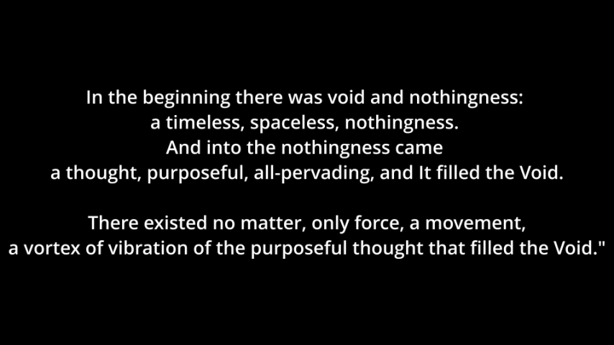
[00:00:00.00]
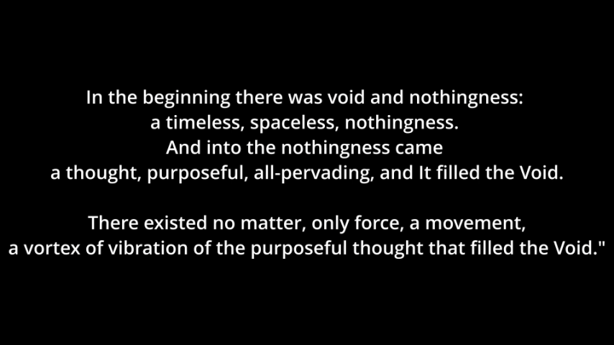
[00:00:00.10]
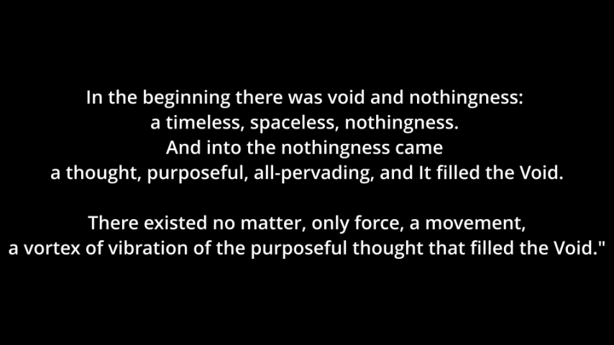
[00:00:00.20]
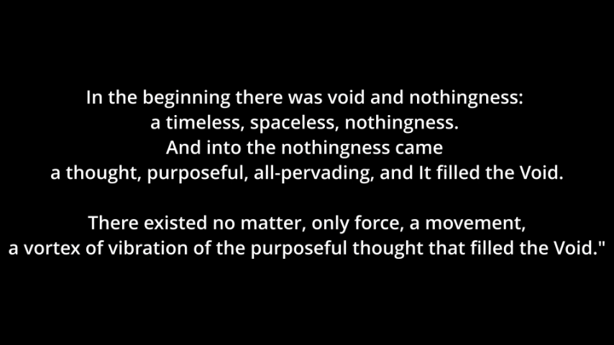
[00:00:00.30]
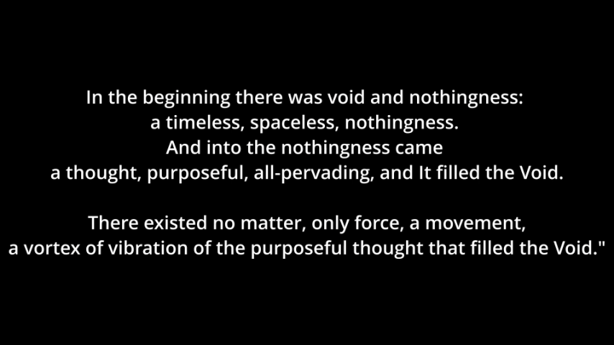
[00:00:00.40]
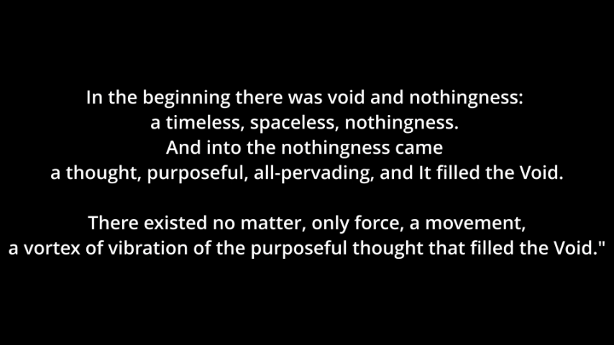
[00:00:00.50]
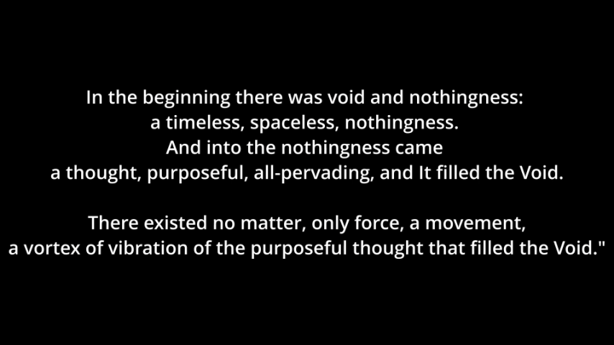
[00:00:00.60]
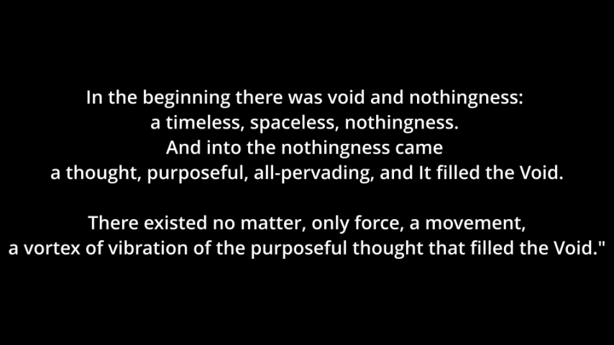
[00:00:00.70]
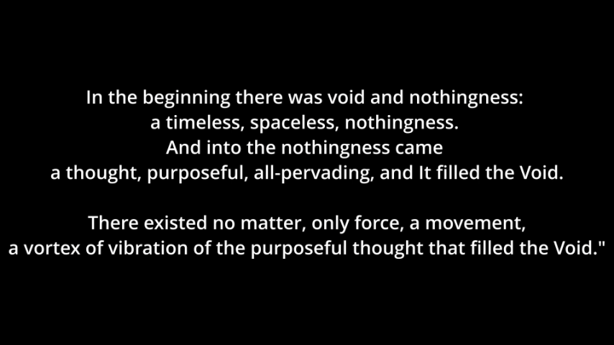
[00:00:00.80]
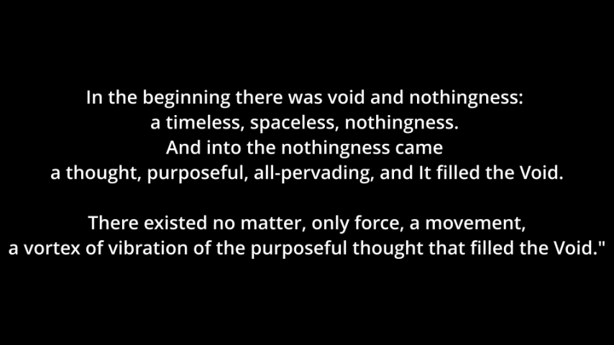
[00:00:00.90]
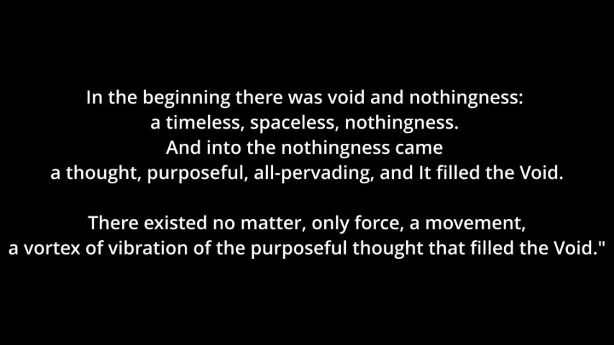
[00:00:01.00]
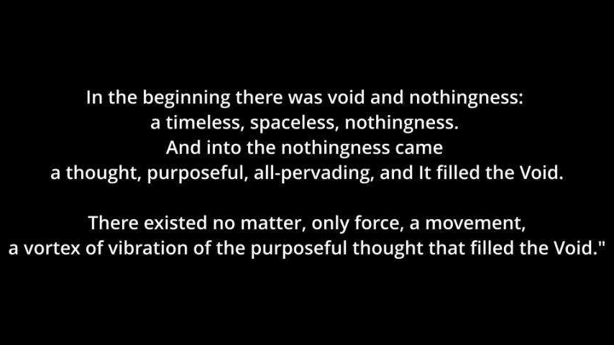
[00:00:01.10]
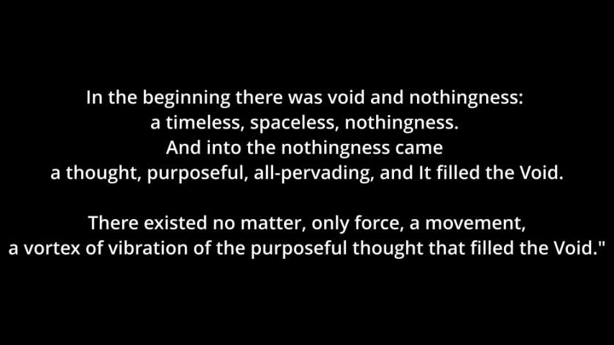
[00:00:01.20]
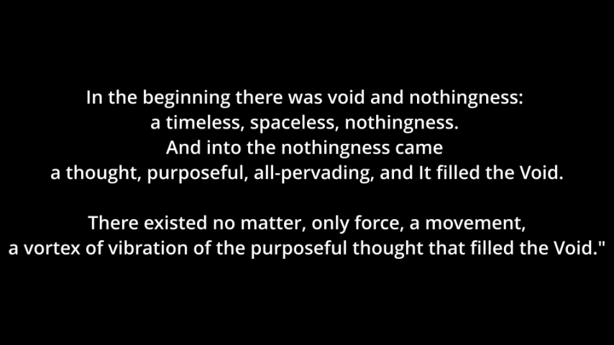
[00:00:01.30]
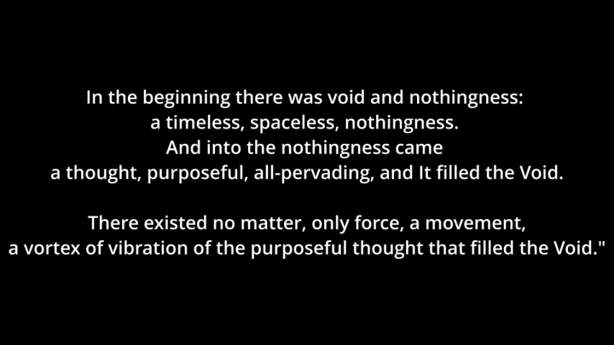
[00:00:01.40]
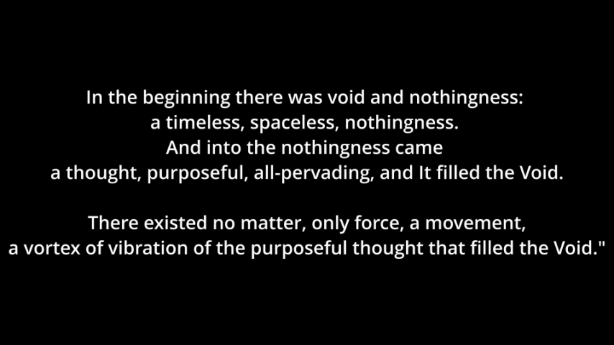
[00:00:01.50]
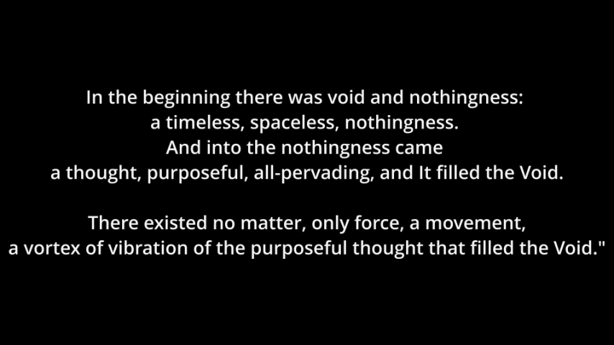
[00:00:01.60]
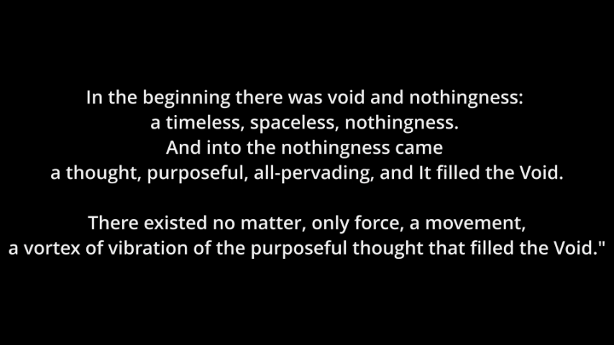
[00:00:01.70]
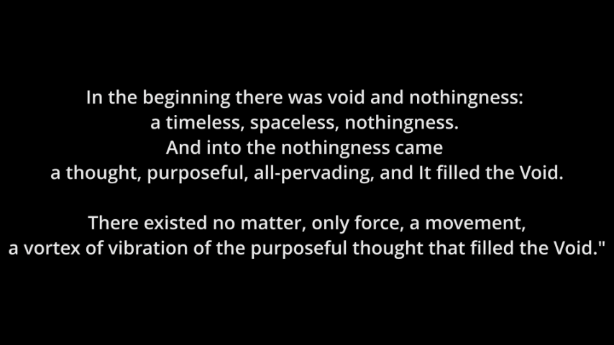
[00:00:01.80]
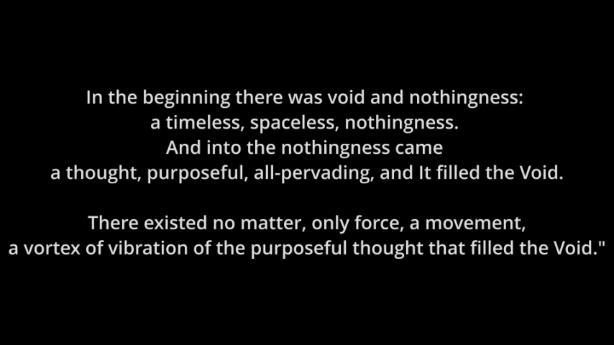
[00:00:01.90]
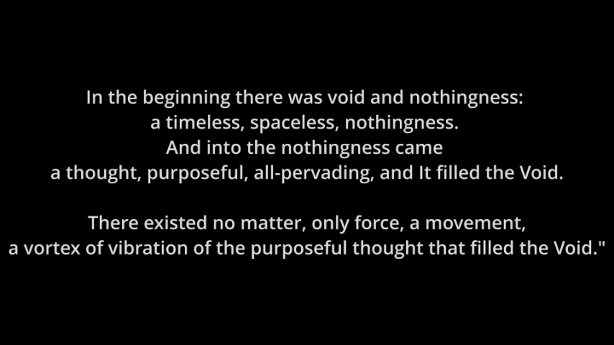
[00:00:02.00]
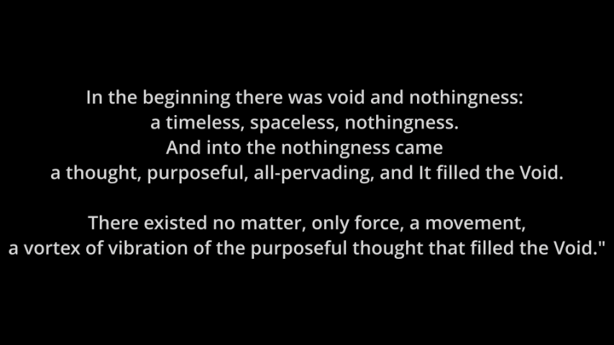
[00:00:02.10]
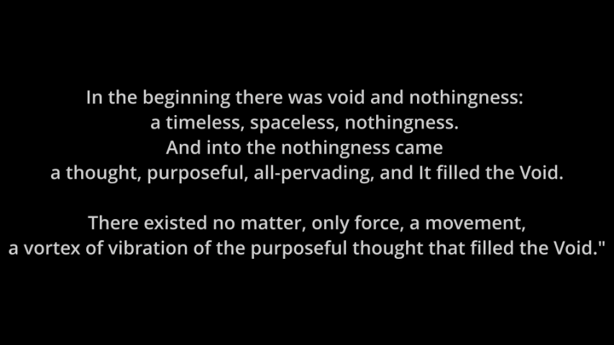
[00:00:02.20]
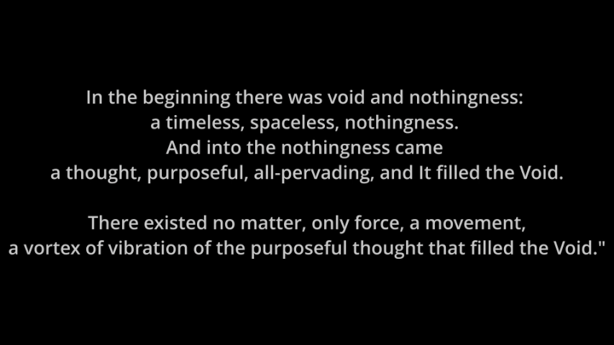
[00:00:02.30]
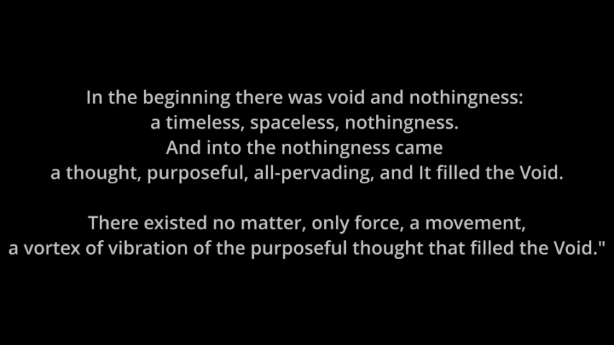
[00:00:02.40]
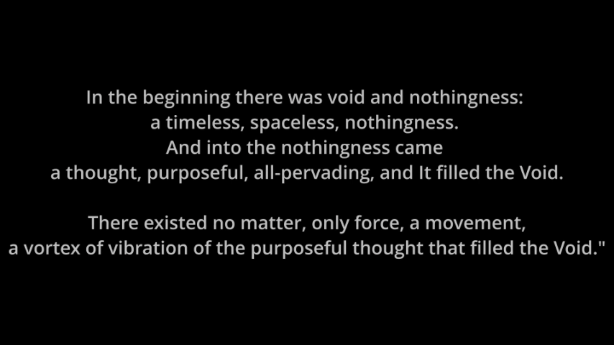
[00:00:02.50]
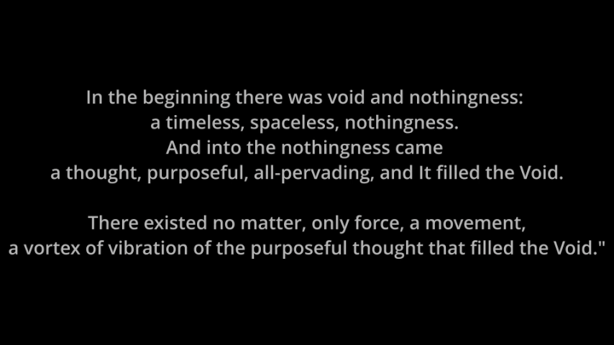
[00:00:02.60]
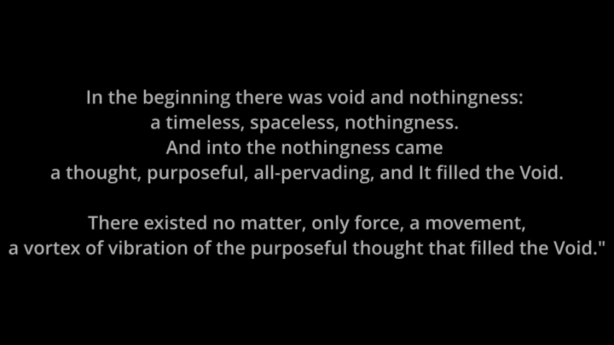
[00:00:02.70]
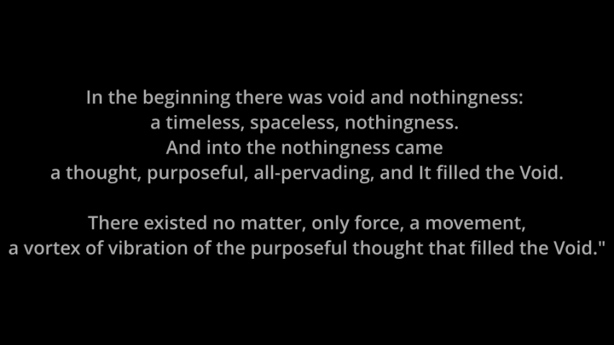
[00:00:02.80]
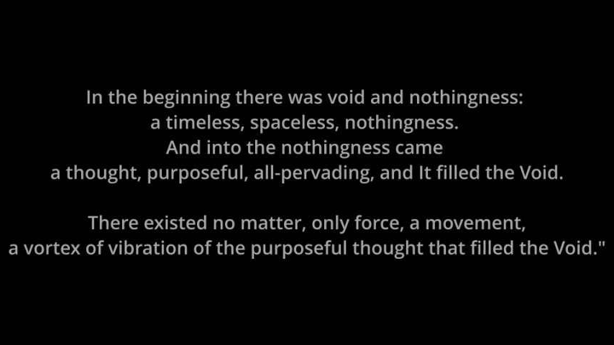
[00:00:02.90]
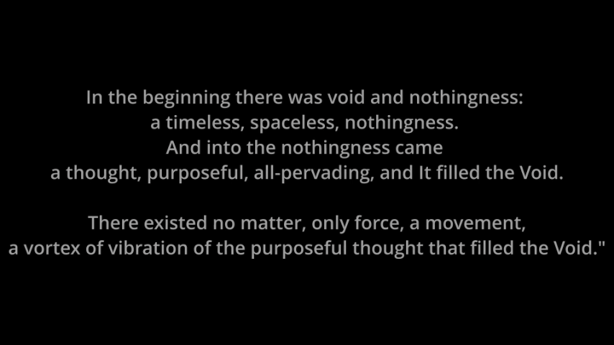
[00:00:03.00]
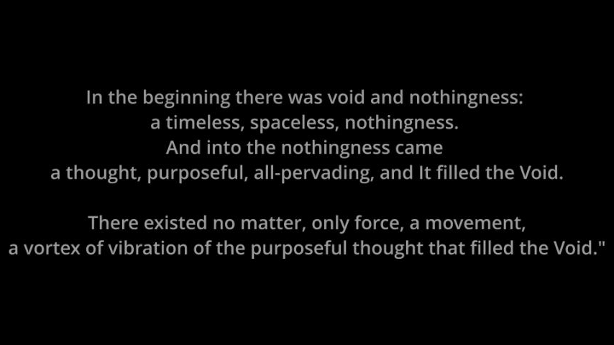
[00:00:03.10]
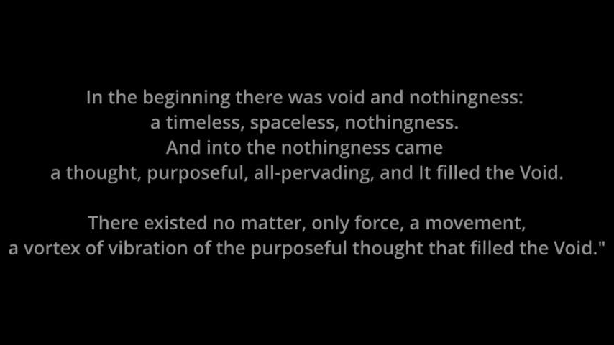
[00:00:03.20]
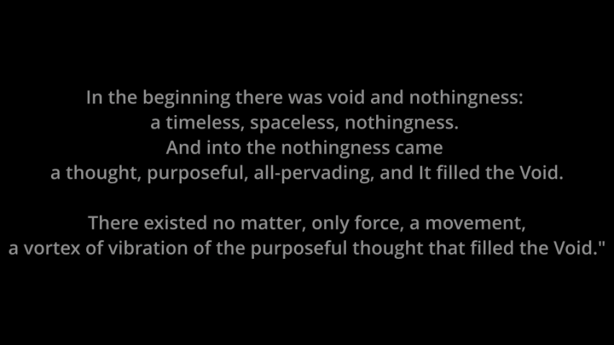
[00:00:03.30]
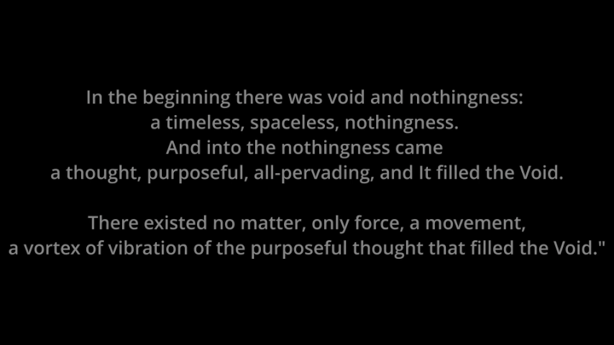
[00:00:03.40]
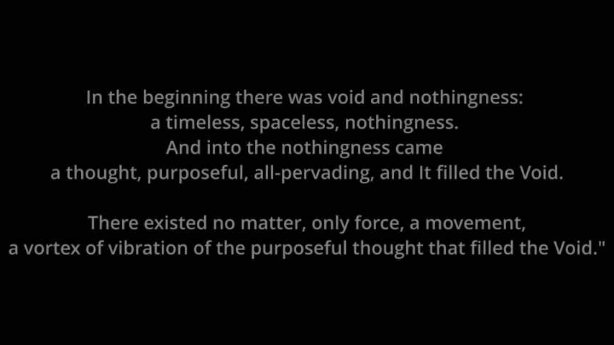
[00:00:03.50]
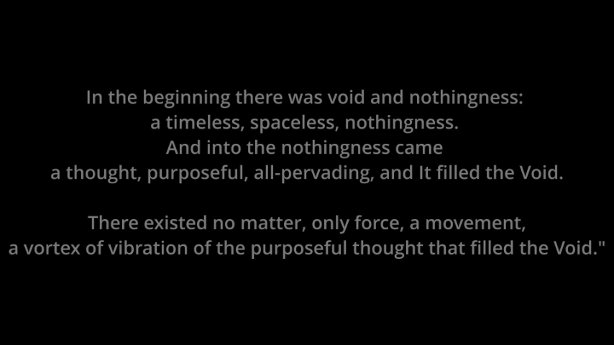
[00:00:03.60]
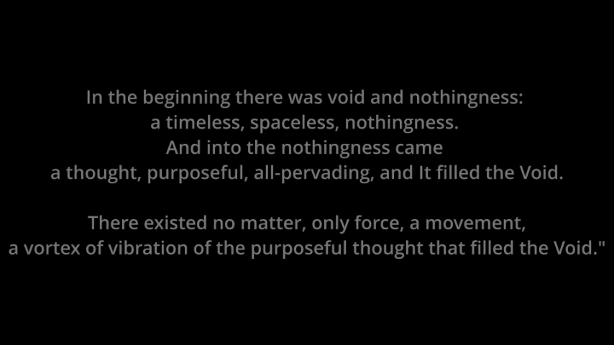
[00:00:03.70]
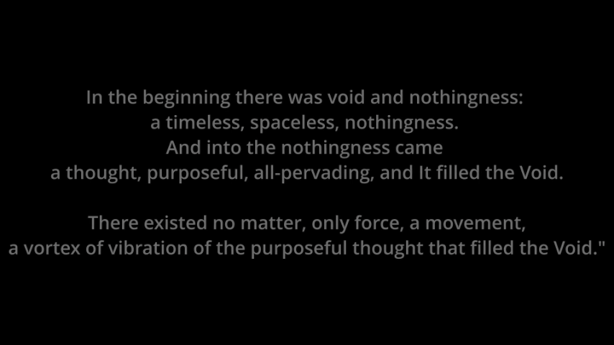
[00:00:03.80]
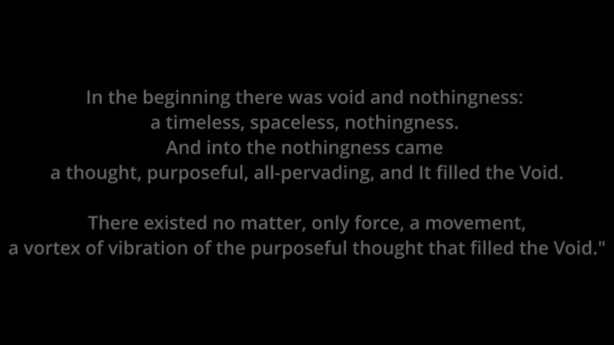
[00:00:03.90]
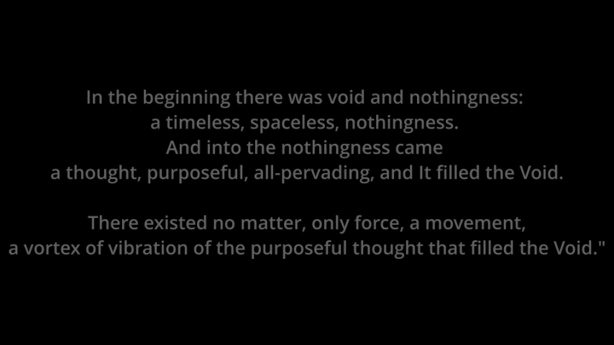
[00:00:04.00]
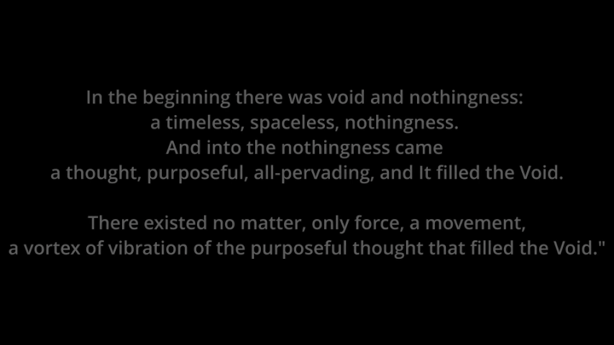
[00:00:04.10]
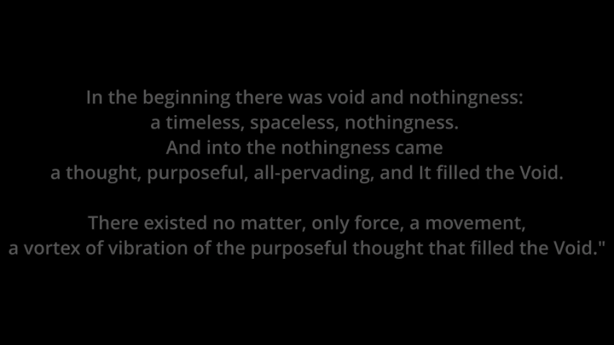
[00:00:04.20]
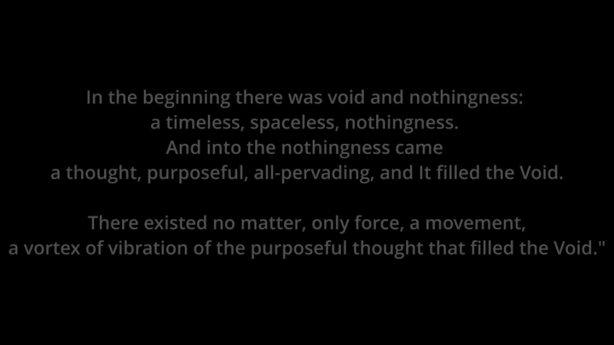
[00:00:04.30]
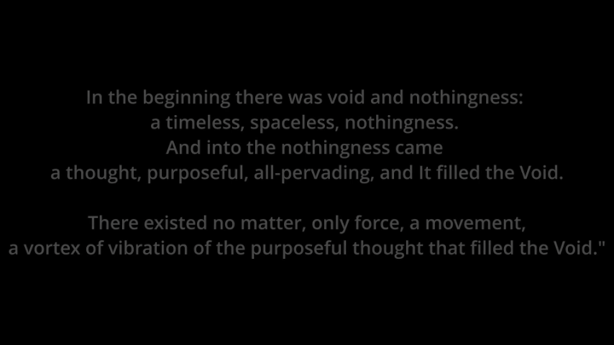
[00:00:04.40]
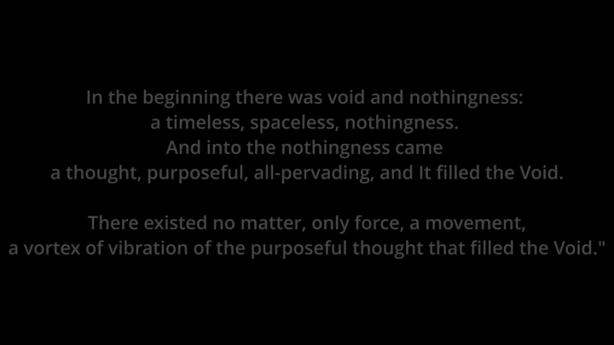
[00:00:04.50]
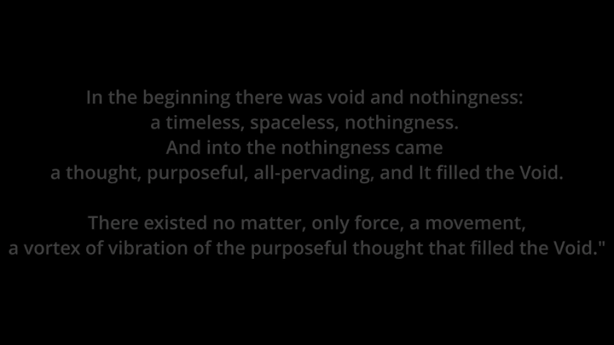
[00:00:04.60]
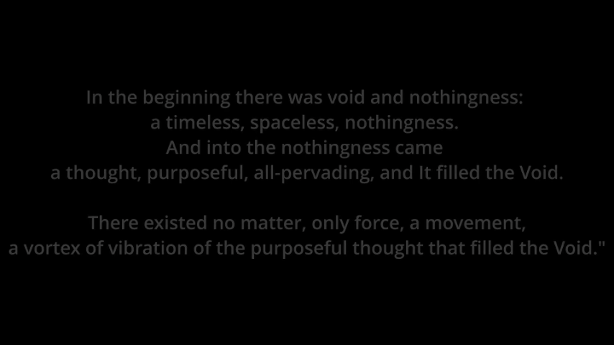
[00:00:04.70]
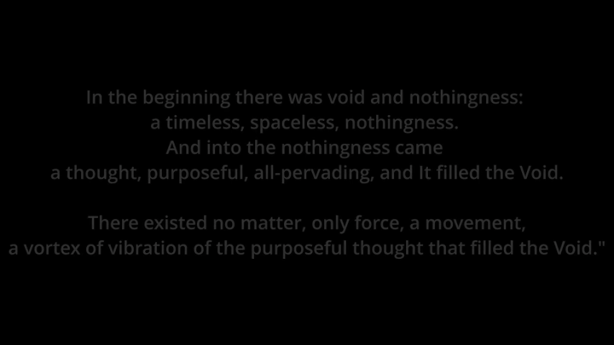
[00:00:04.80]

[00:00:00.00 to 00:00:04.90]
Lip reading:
Nobody's mouth can be seen.